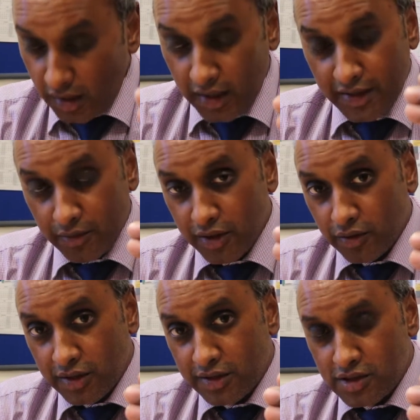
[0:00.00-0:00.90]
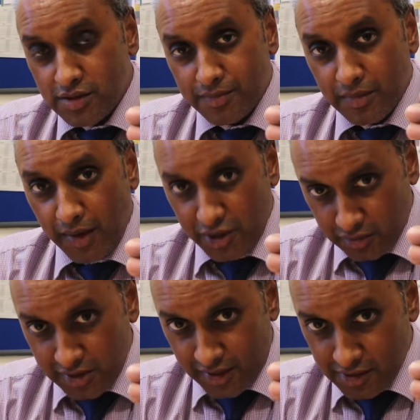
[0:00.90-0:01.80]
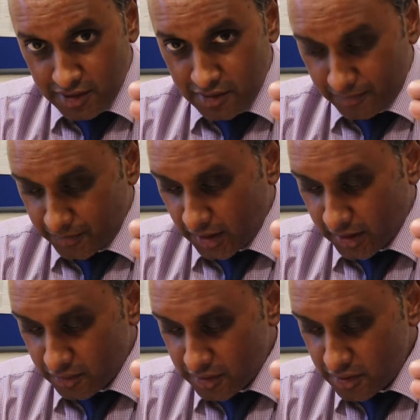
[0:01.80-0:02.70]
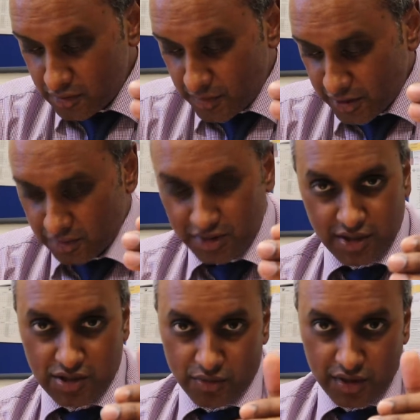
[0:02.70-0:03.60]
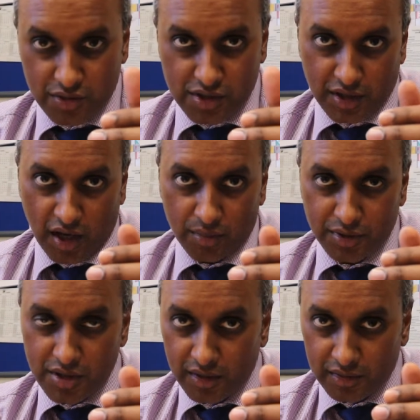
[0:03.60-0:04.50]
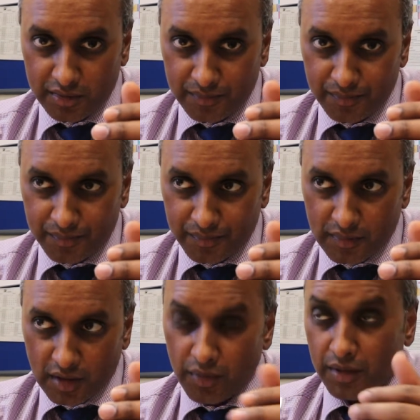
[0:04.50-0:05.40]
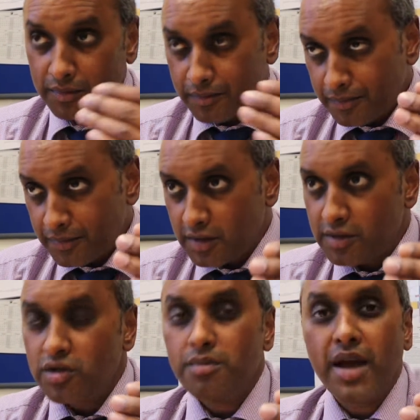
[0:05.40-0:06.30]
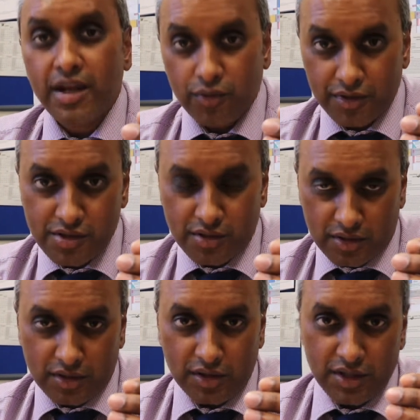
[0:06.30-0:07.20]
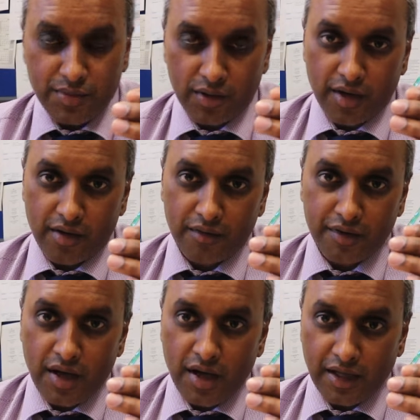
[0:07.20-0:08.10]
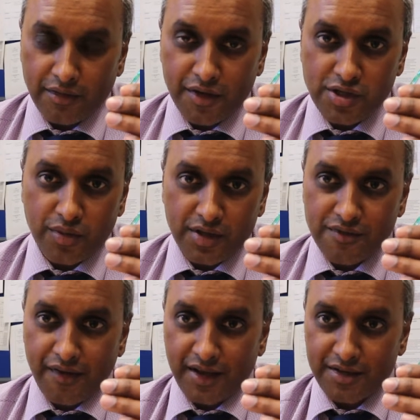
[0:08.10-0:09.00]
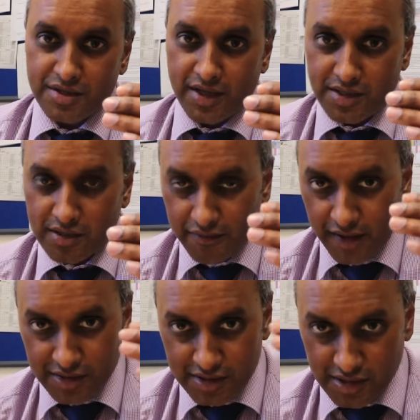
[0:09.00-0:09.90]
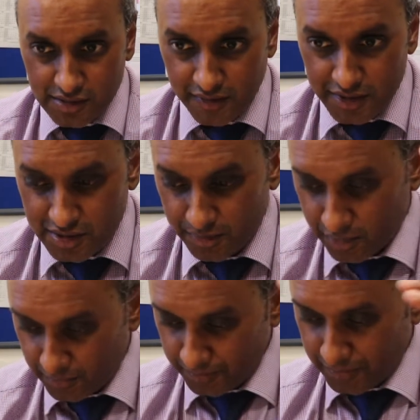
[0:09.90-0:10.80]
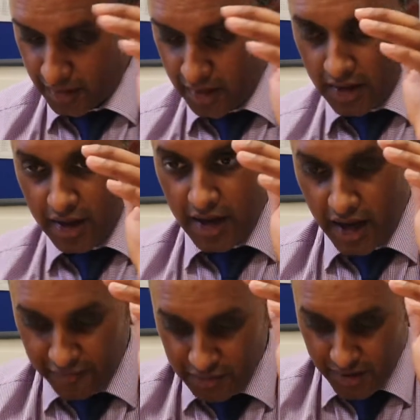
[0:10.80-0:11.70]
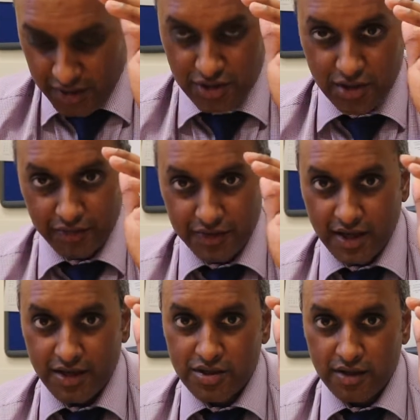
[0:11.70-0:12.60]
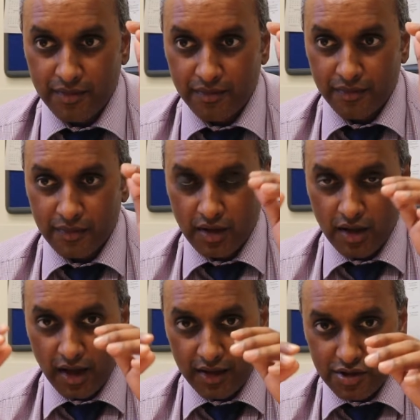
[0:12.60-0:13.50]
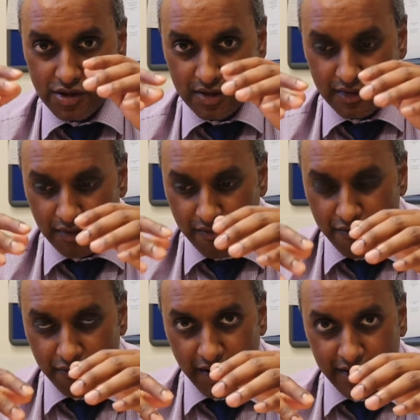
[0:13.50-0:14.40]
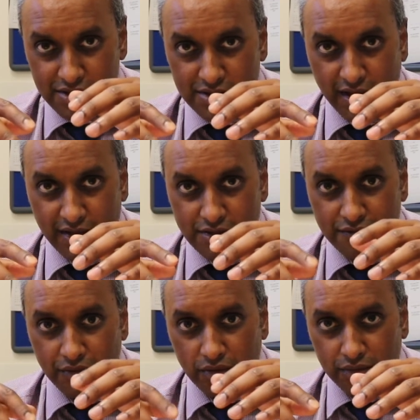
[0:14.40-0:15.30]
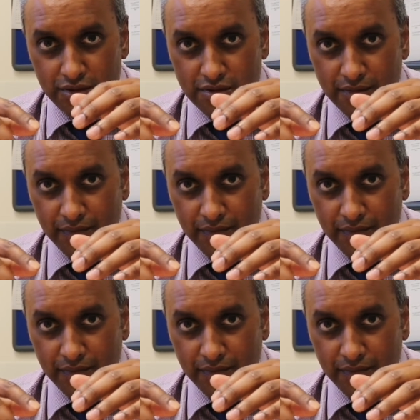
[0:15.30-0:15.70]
And then we look at the special tests. And there are two special tests we use in carpal tunnel. Well, two main ones that you need to be aware of. And the first one is Phelan's test. And Phelan's test is very simple. Have the patient on the desk and just flex the hands forwards.